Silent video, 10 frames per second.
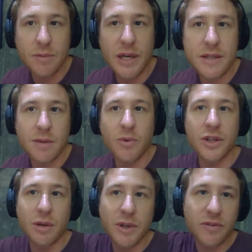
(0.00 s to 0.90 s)
by someone
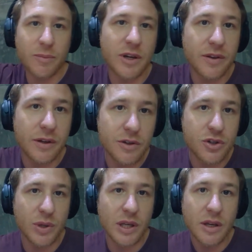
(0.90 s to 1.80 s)
coming from another
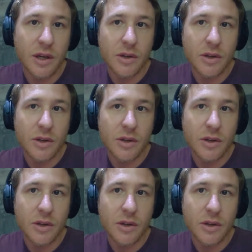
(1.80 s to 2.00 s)
country